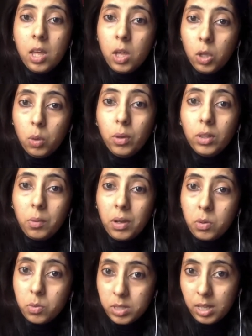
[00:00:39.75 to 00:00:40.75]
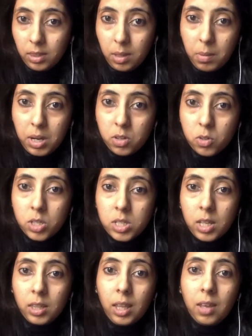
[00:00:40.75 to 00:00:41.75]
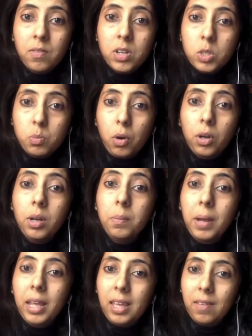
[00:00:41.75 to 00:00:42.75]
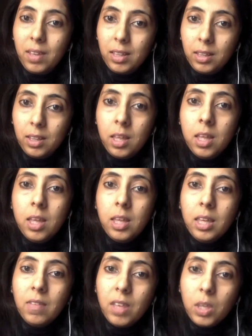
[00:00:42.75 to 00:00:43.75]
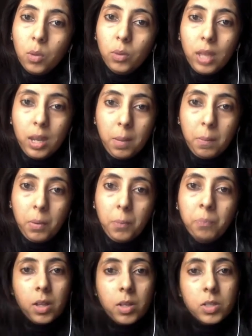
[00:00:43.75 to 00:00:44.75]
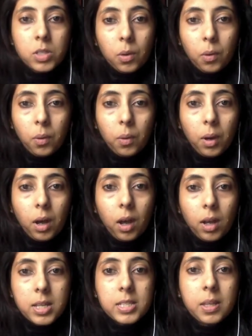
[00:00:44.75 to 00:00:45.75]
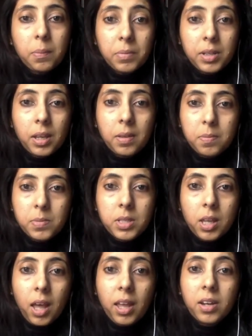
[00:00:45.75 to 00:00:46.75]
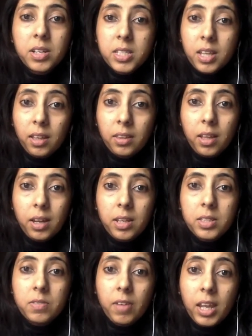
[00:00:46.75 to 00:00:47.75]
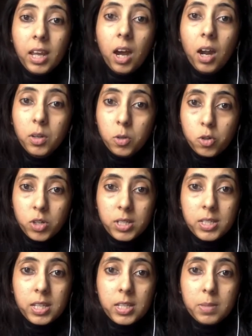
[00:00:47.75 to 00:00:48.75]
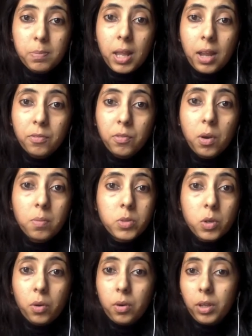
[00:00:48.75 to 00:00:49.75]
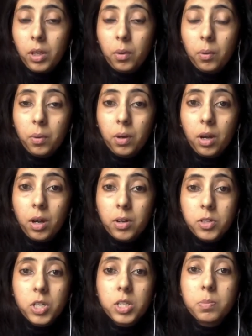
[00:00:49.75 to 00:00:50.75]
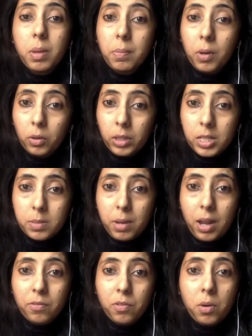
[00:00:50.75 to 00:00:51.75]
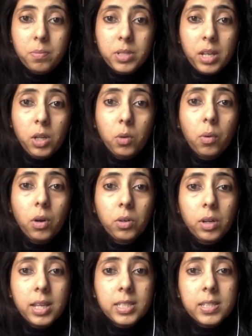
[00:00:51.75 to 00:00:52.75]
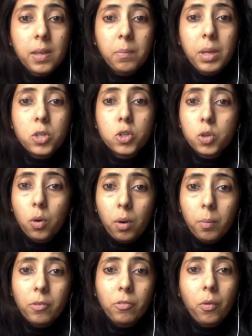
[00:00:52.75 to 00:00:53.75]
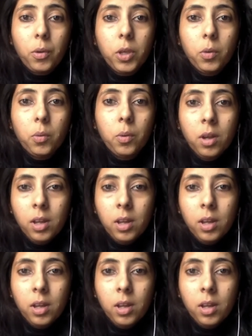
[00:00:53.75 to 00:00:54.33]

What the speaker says: you were the one who sent them an interest and they have responded by giving you their number. So sometimes I understand that it's very hard to trust these platforms or, you know, trust people on these platforms, and you want to, let's say, be sure before you,